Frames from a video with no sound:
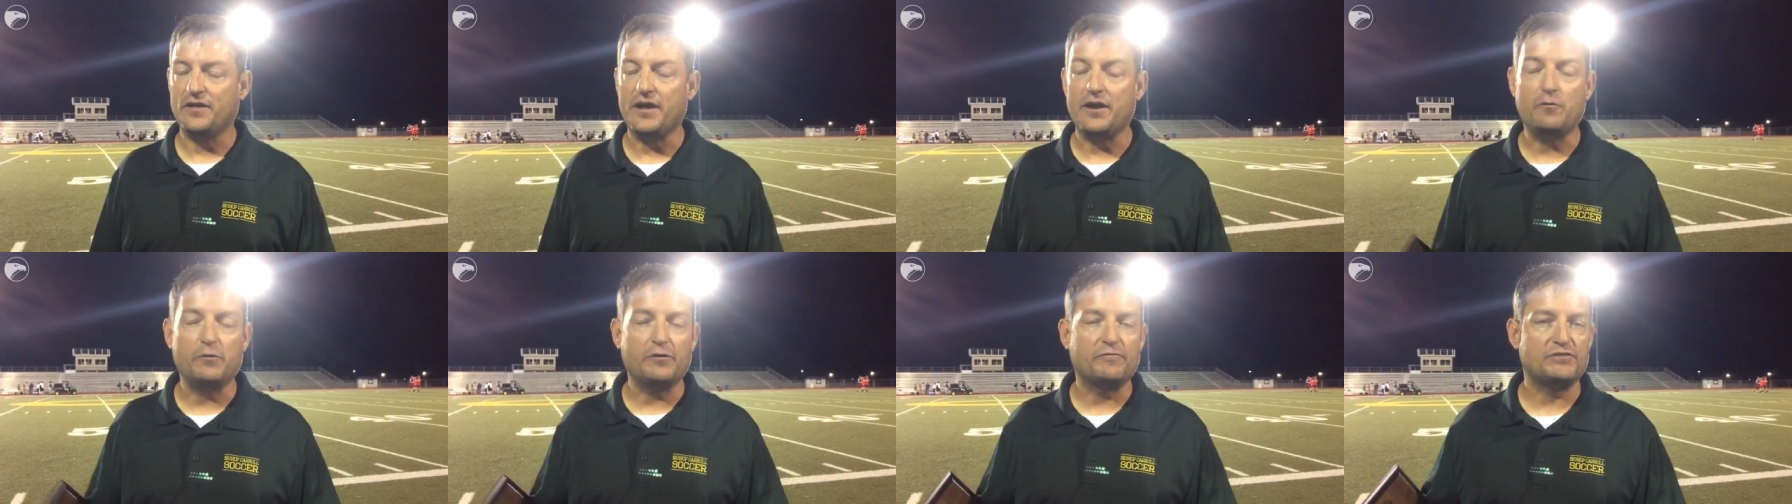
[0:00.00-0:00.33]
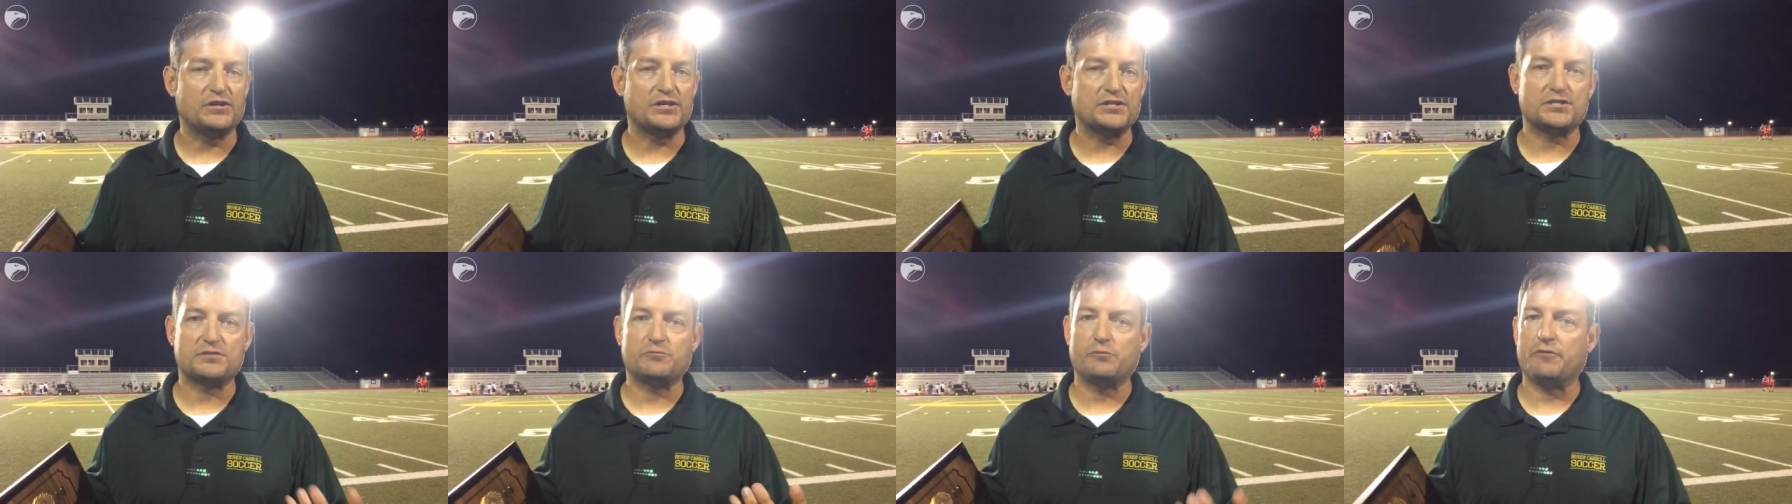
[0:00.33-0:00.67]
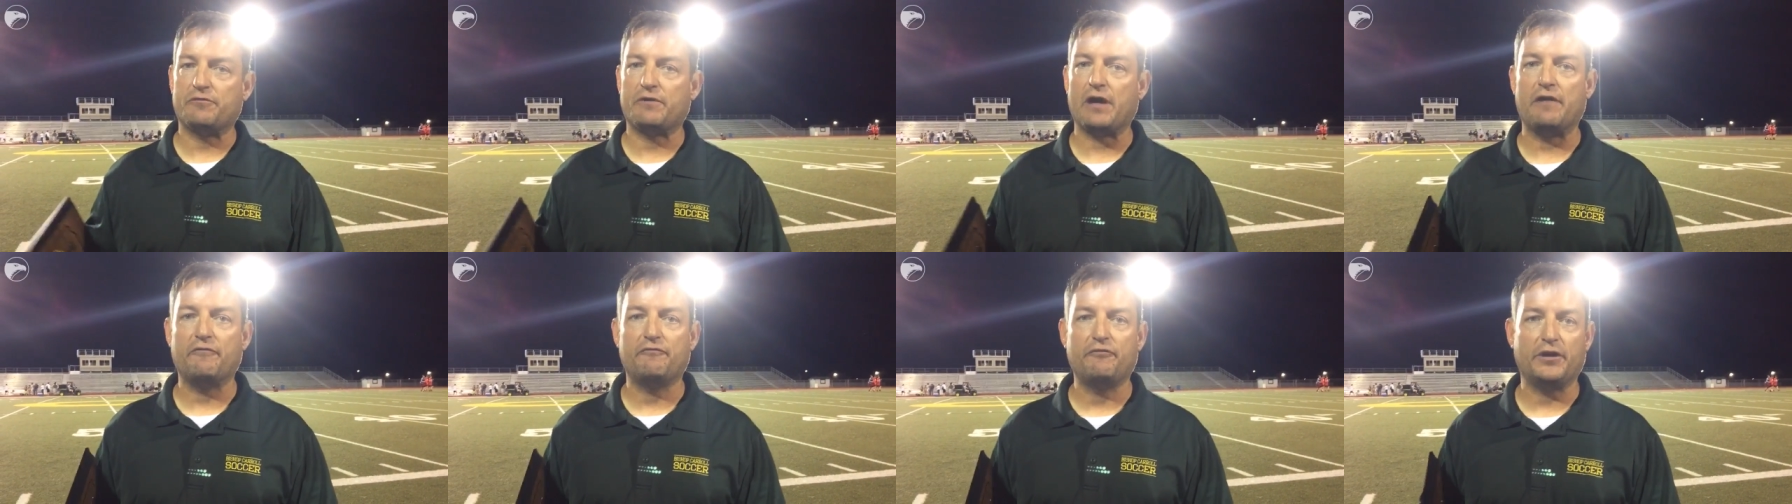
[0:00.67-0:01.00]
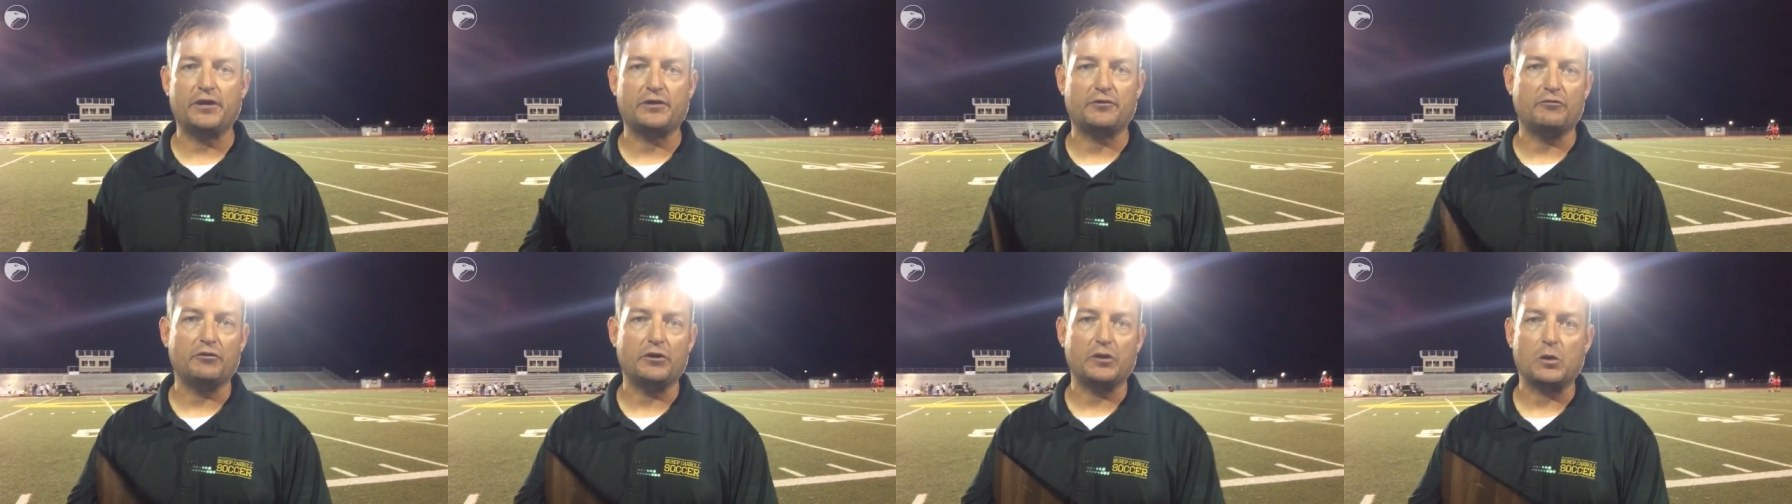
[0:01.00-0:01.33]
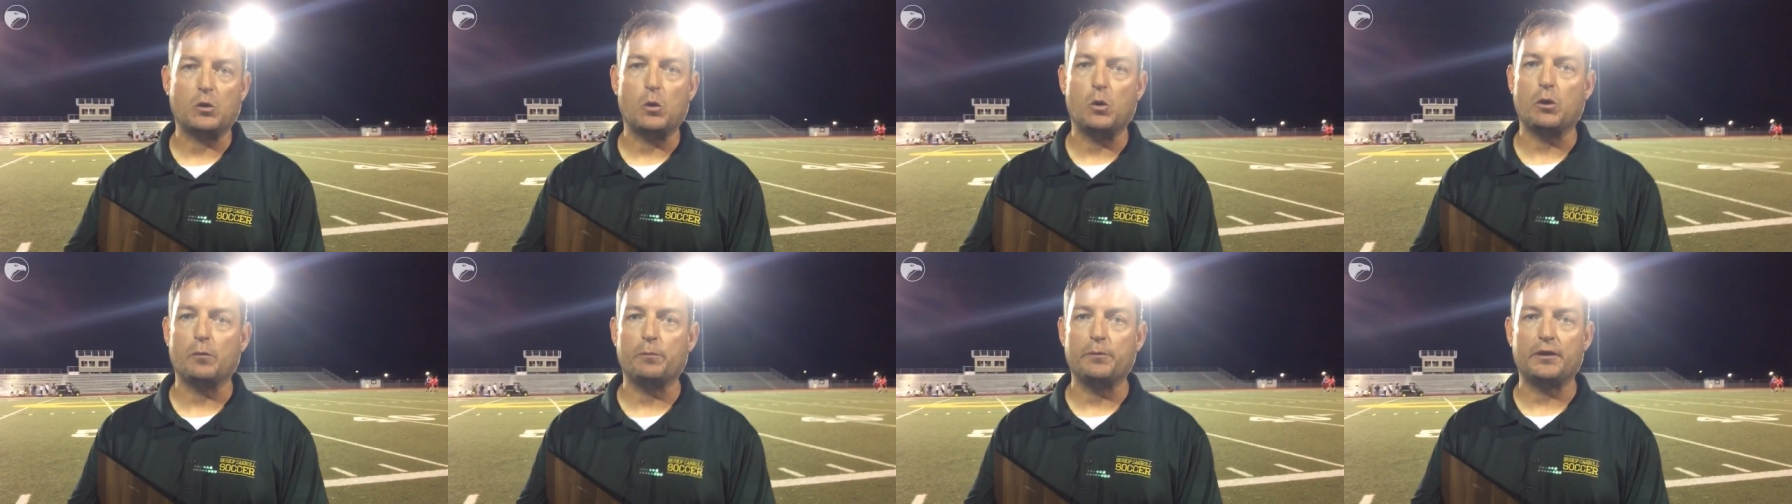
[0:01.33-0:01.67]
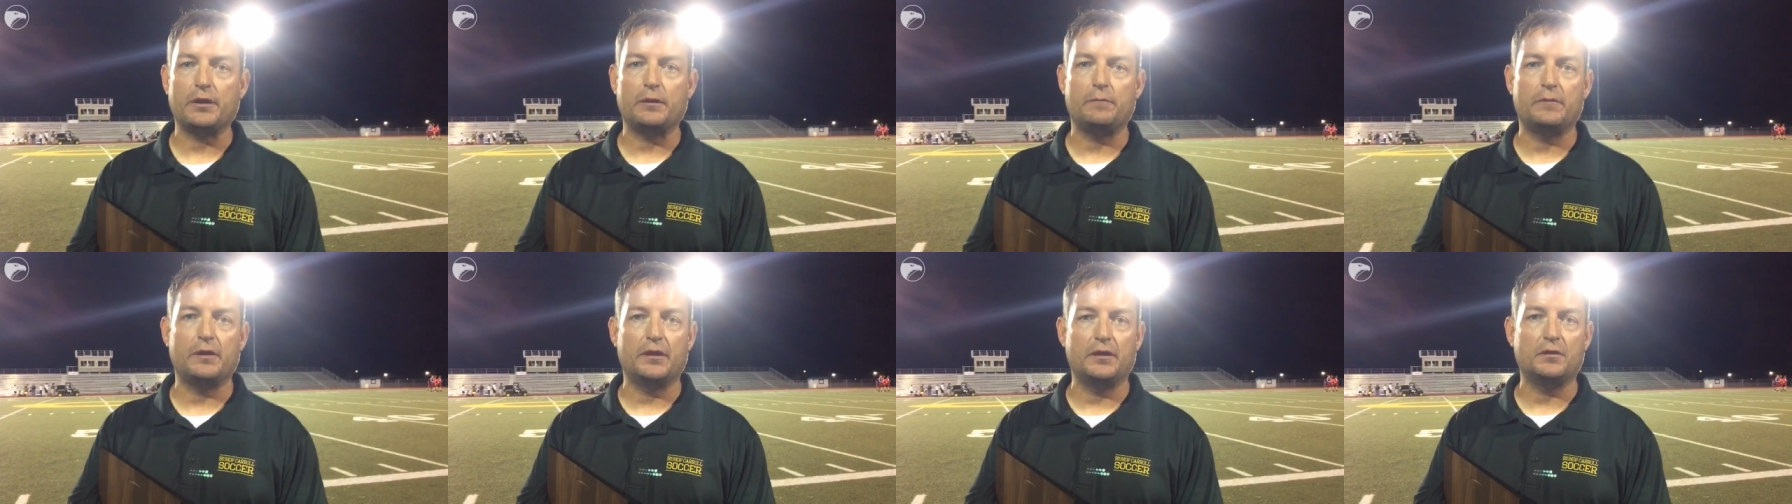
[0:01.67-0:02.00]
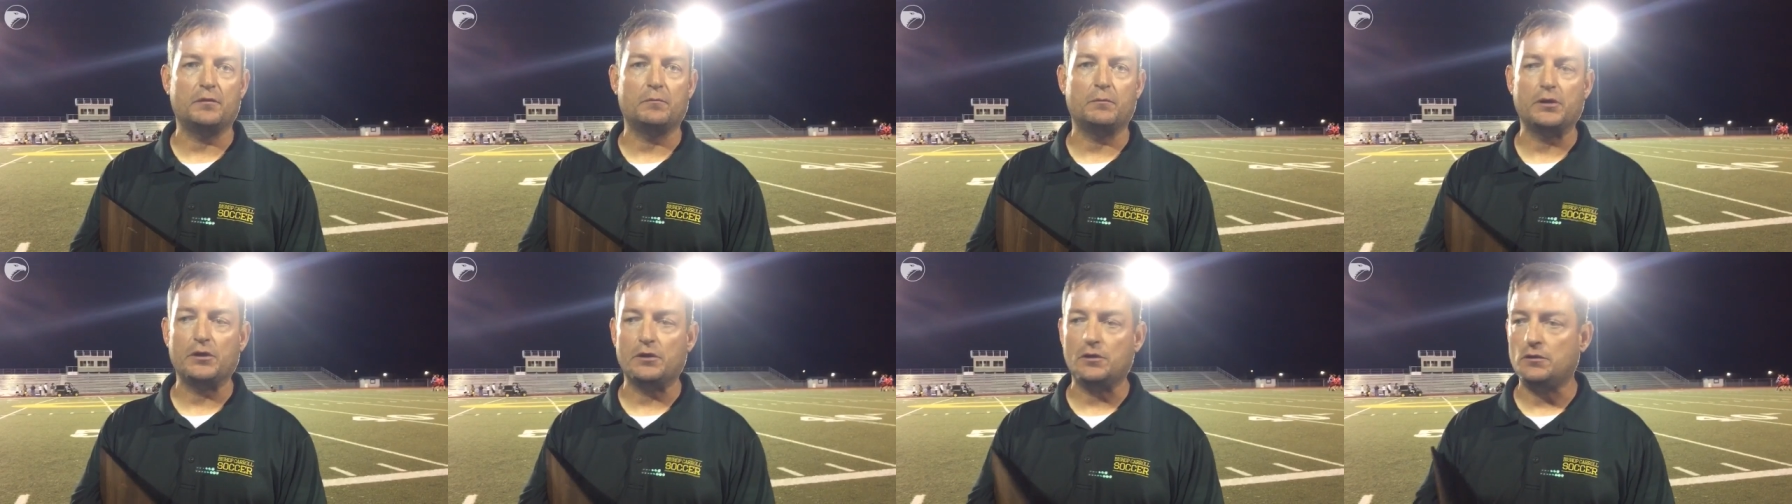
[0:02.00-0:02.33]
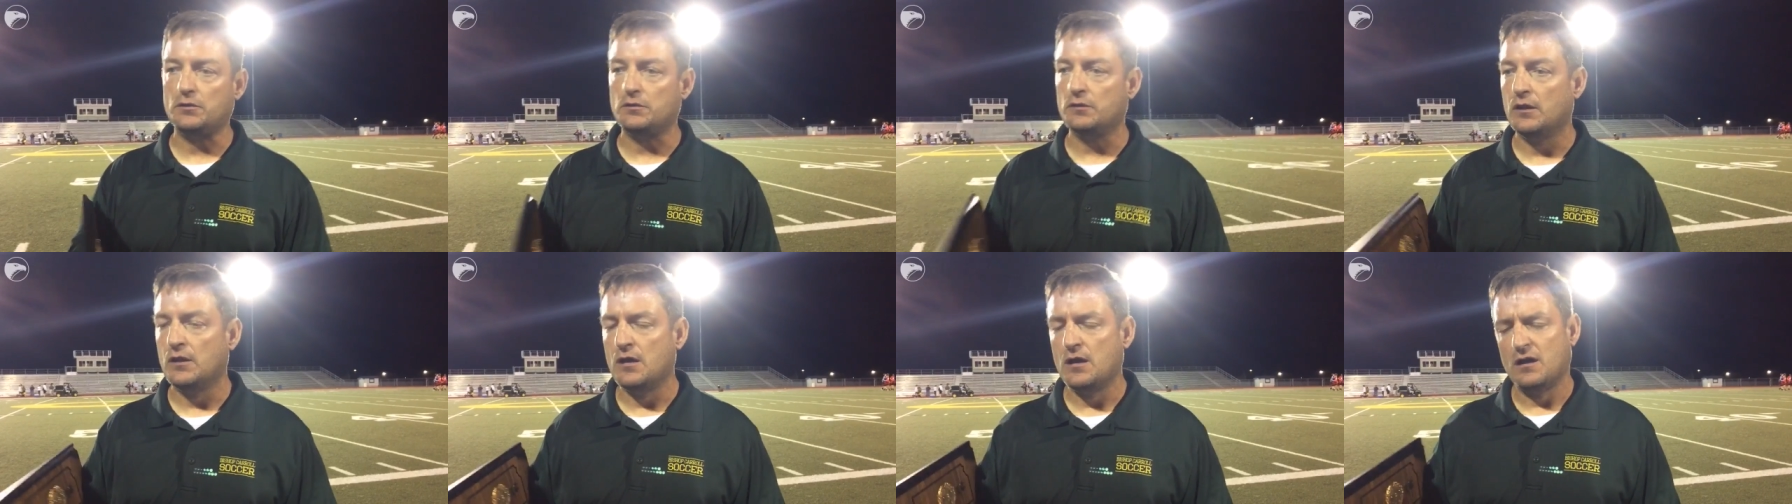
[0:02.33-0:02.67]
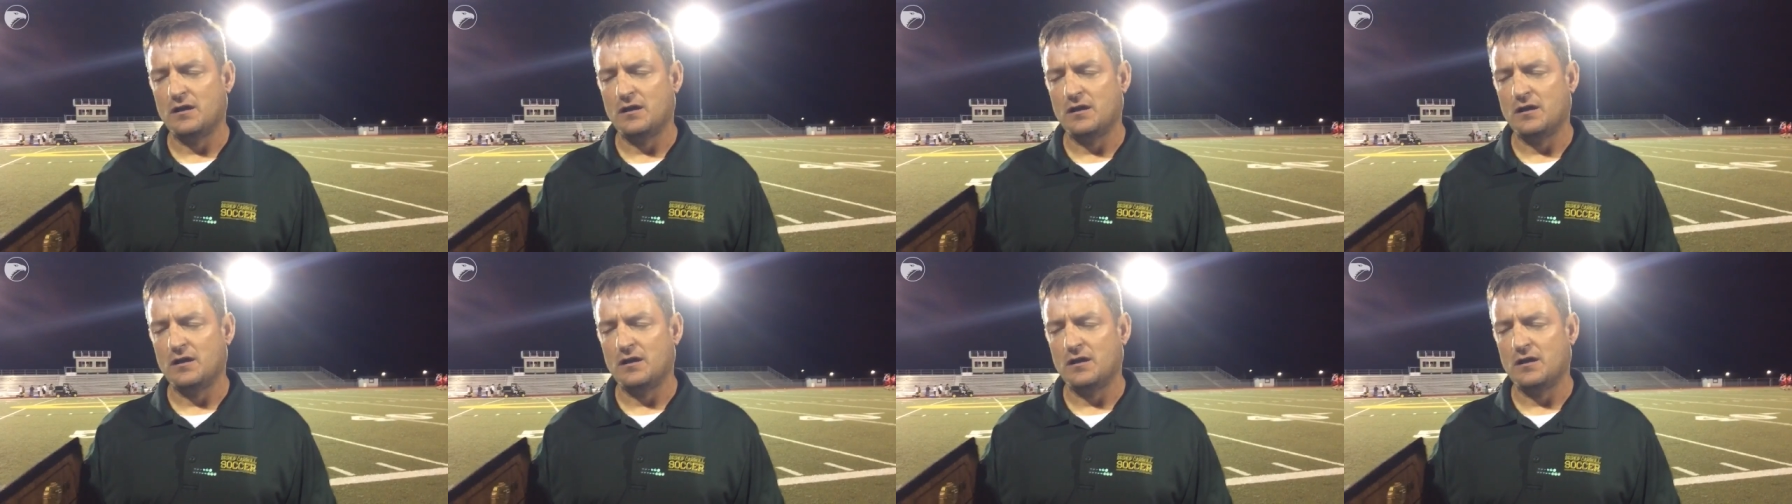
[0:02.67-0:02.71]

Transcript: then we've just we've got Victor and Corbin up in the middle.